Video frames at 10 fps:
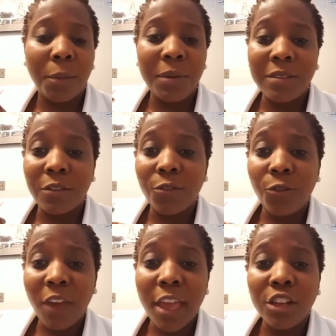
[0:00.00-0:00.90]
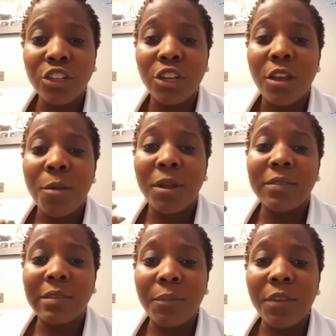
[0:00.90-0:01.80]
piece of fish,
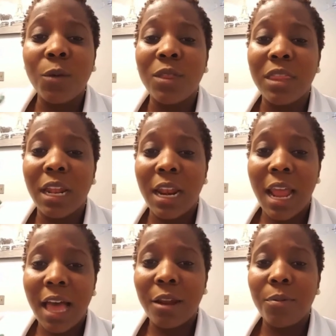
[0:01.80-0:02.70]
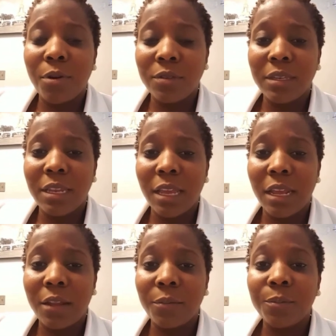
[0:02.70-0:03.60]
but something with a lot of protein
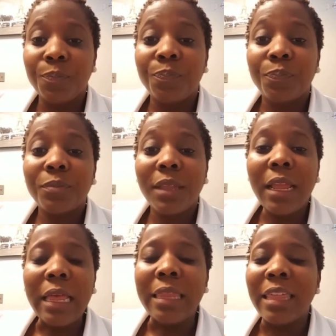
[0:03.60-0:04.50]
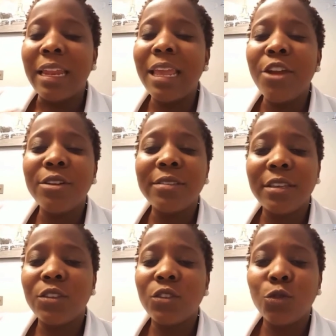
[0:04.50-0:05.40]
in it. Then here's
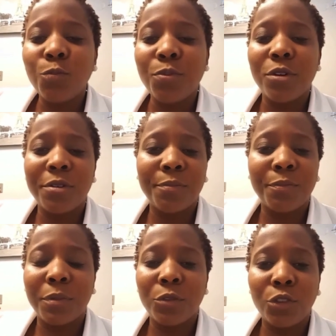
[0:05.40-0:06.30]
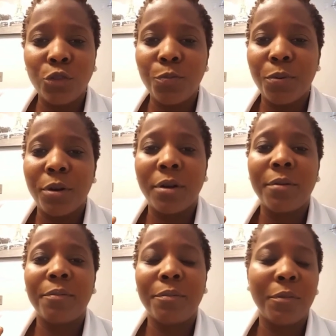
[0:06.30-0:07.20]
the super
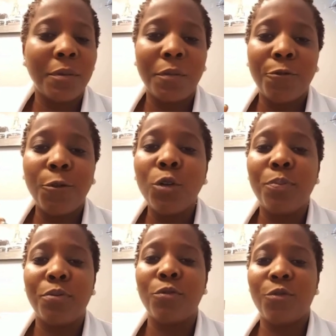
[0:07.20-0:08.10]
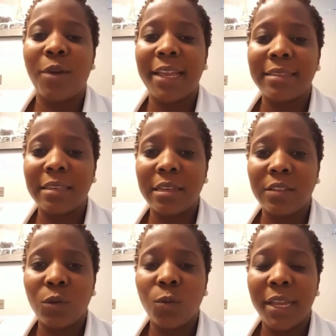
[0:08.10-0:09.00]
duper foolproof way
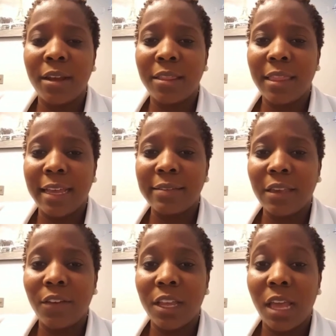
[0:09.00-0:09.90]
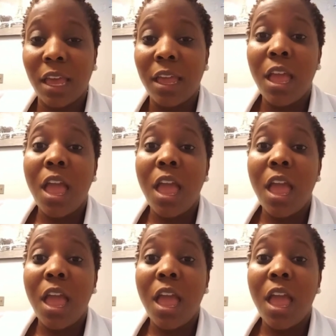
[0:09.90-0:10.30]
to win on Thanksgiving Day.